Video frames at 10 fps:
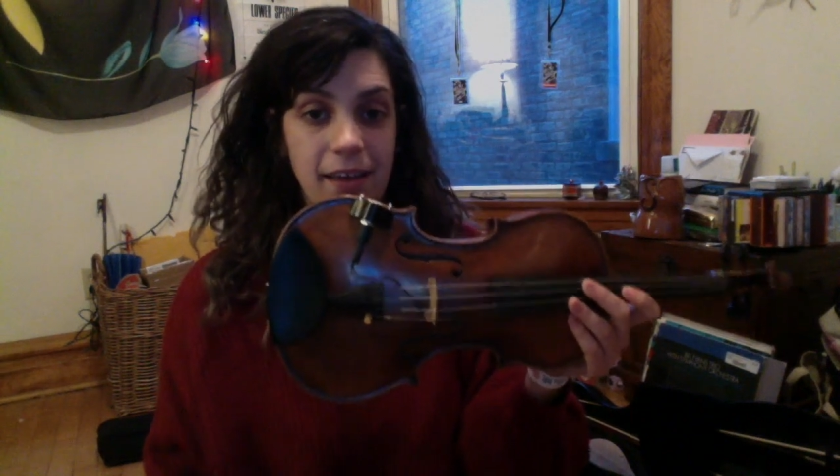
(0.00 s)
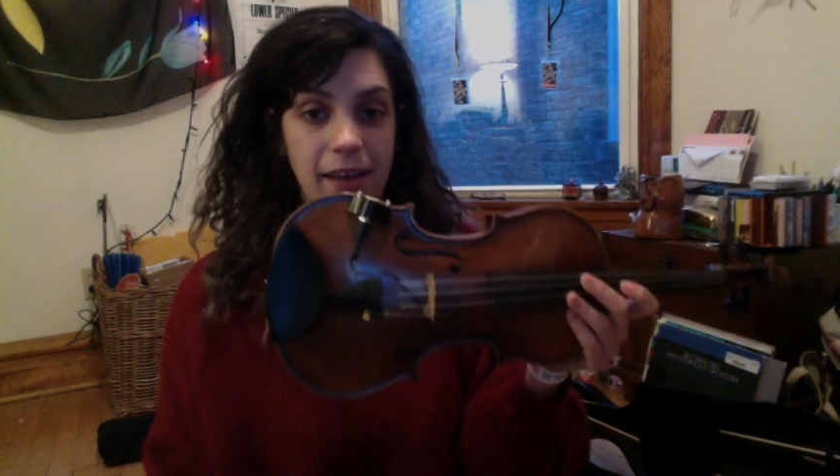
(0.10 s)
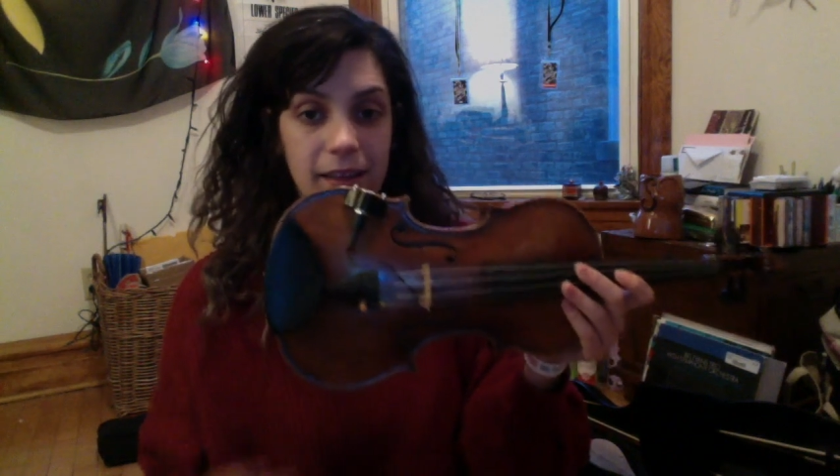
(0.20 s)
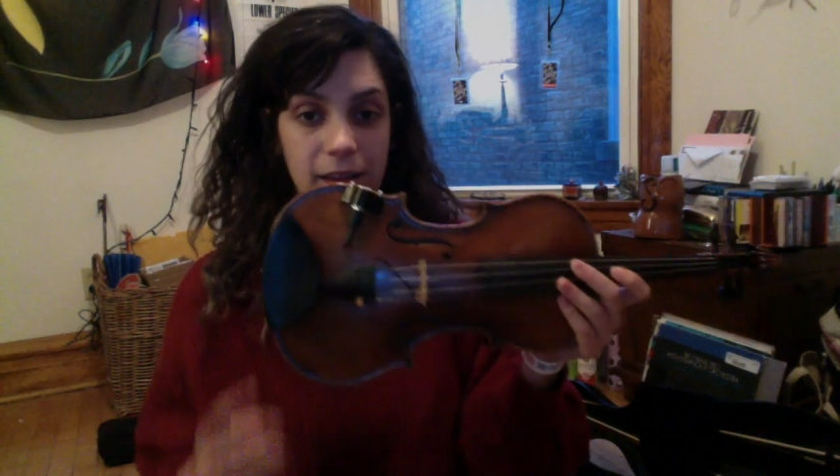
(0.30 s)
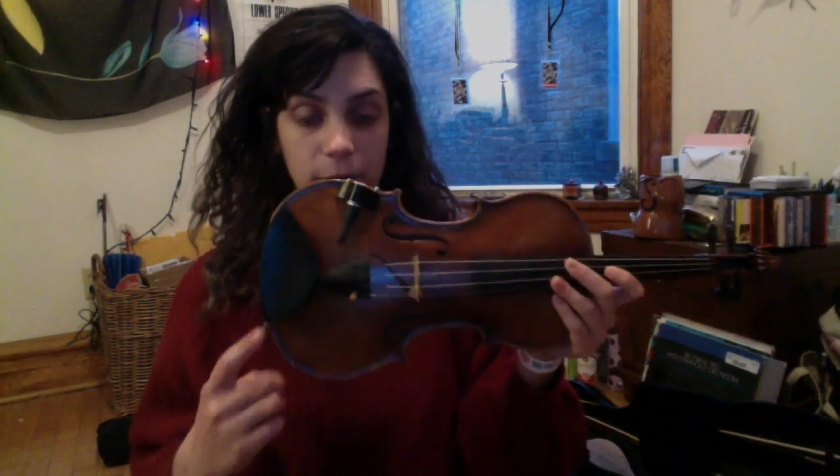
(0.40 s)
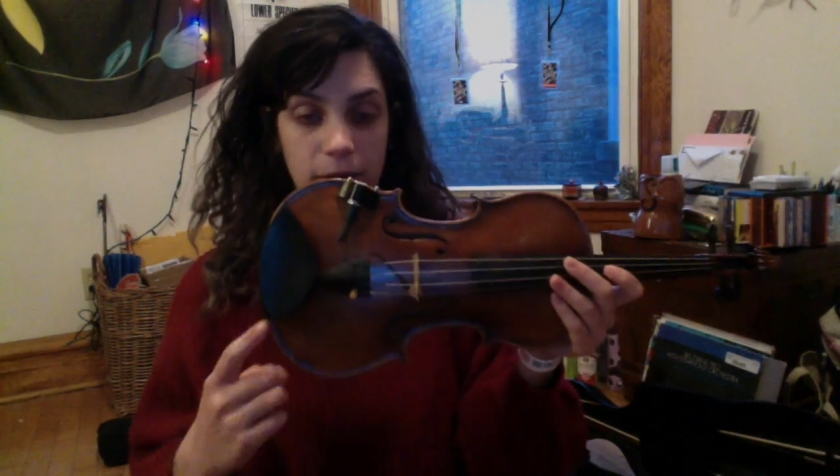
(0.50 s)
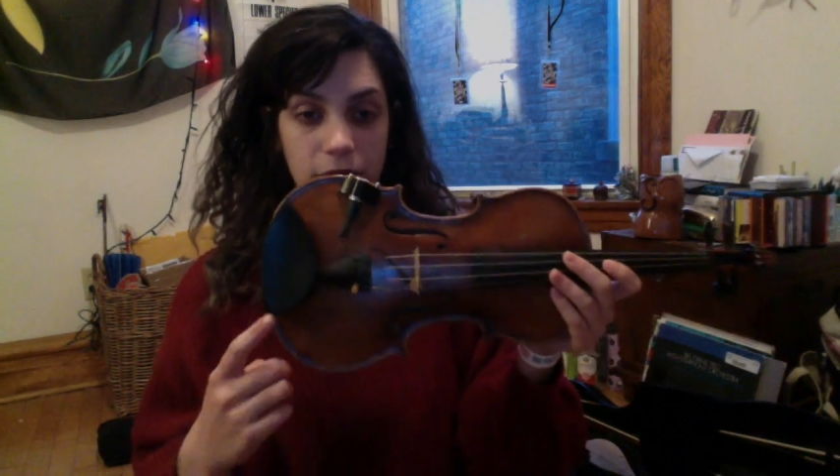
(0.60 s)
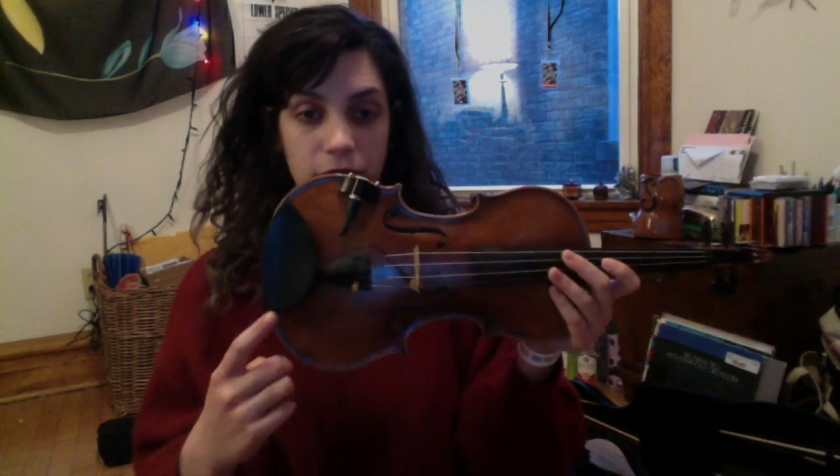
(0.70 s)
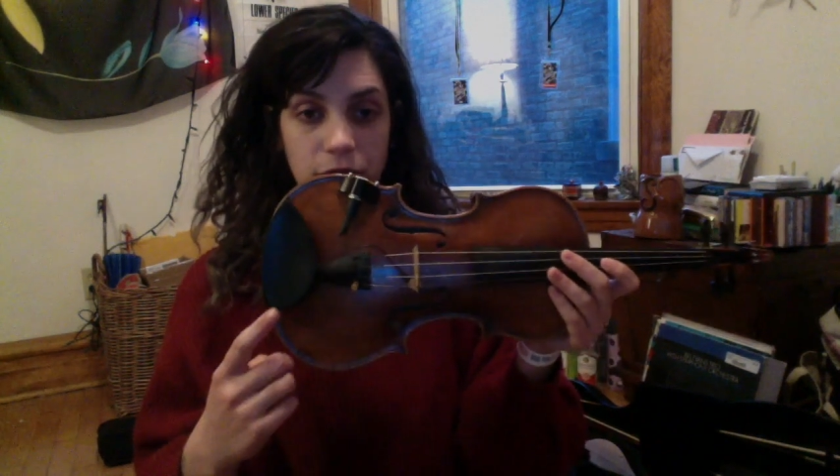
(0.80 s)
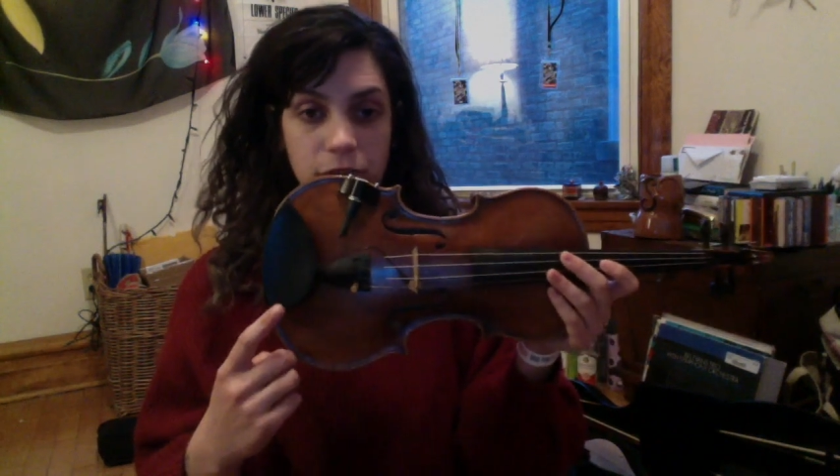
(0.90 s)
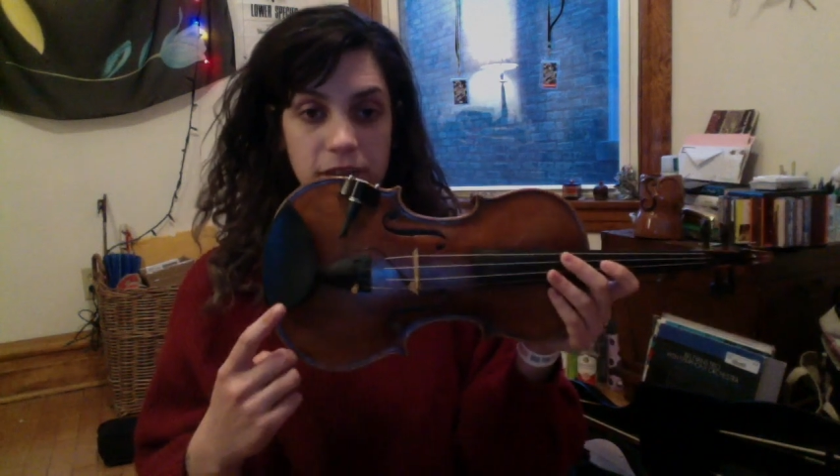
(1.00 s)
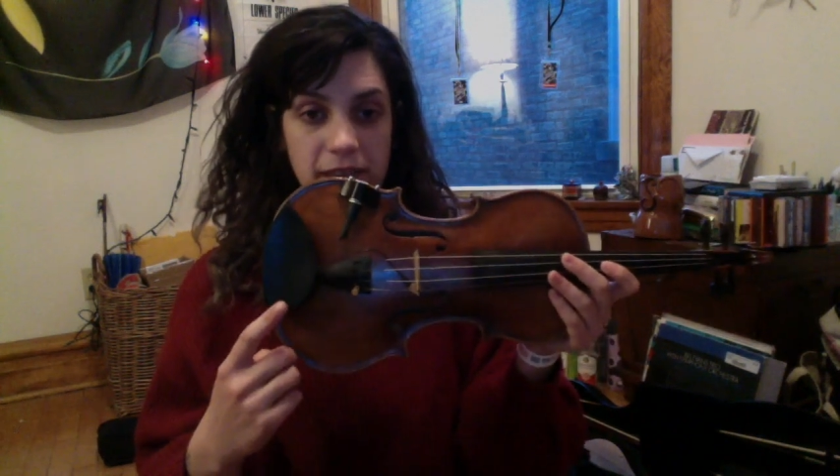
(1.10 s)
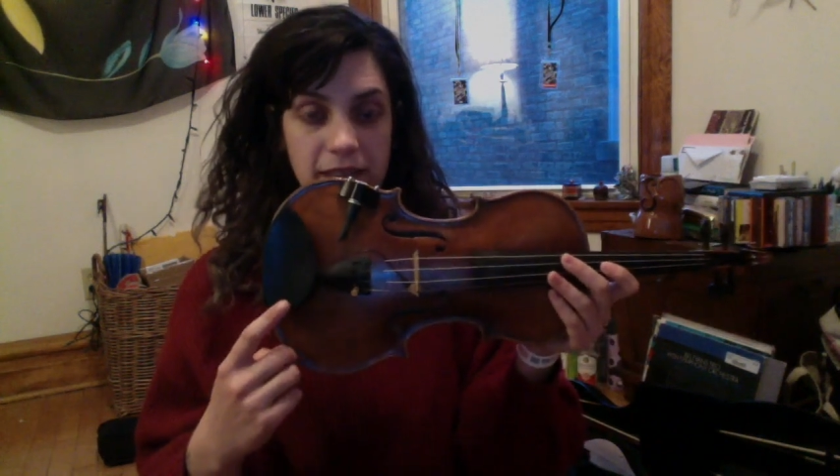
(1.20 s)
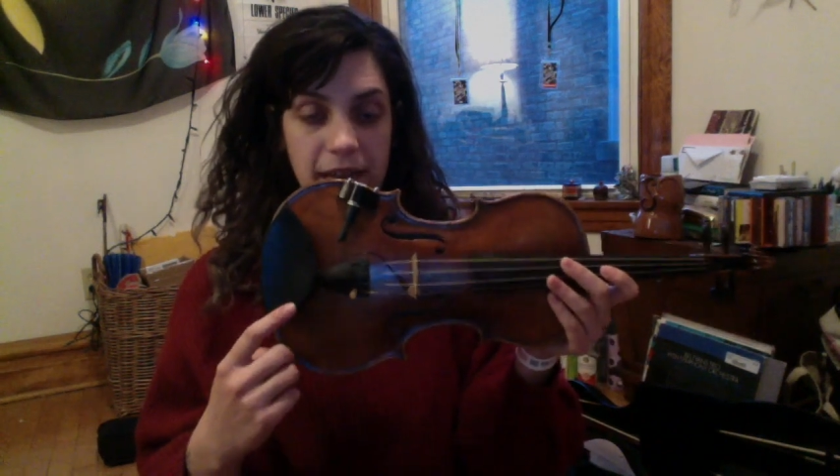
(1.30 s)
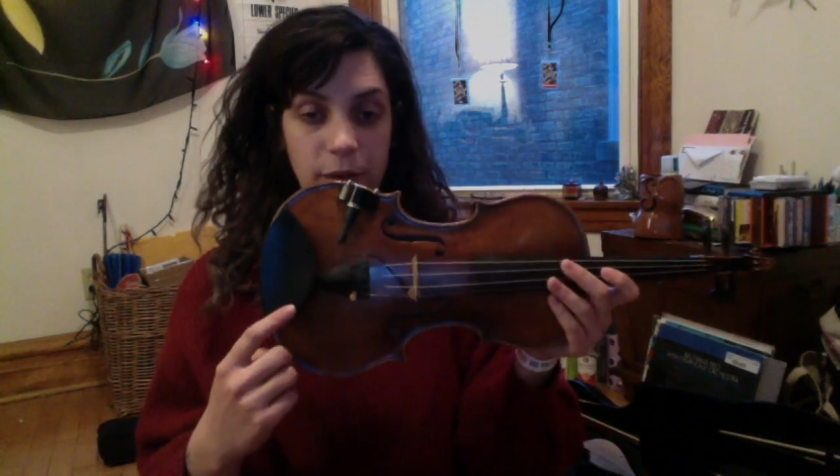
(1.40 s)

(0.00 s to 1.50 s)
a little bit of review done today.